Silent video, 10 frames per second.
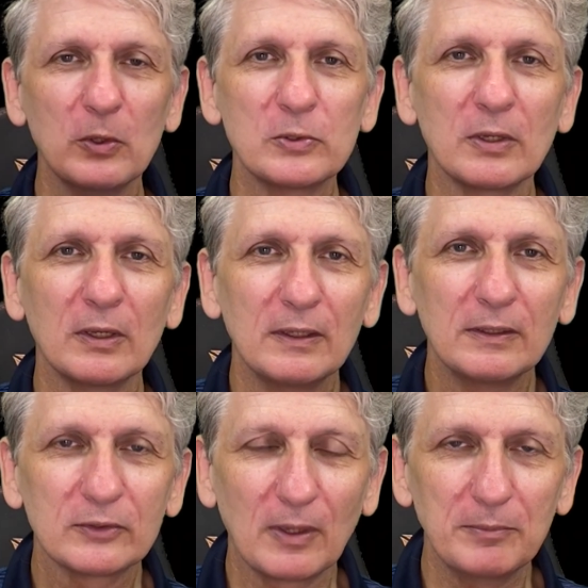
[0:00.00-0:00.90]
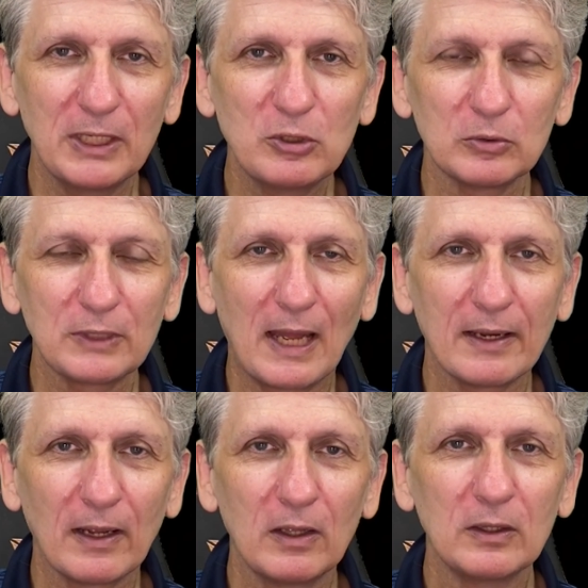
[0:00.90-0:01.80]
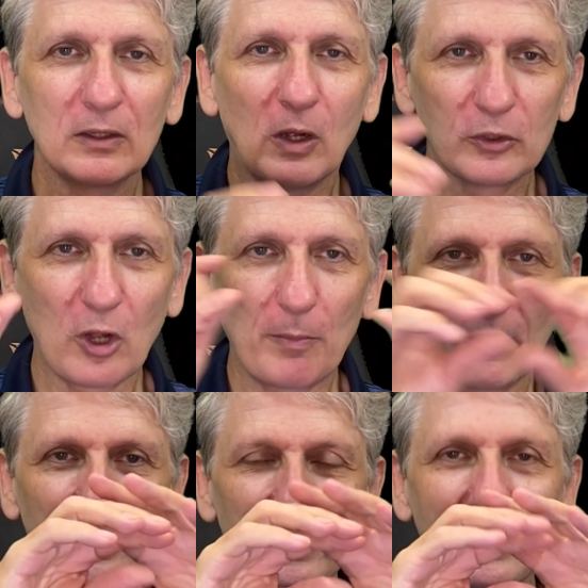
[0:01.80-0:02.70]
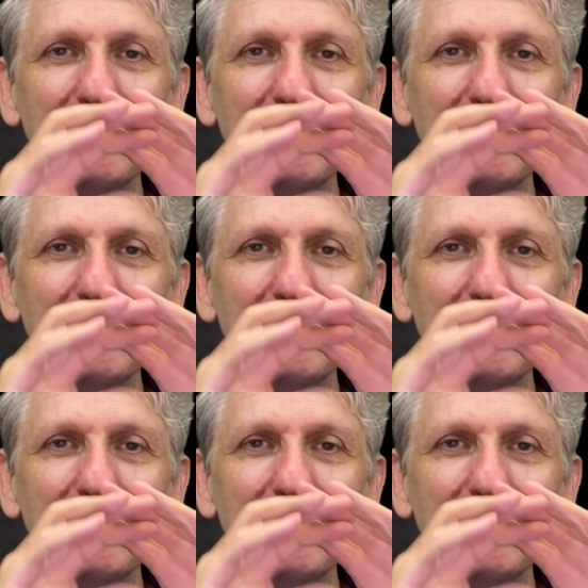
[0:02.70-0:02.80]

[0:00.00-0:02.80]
data on top of the image of the world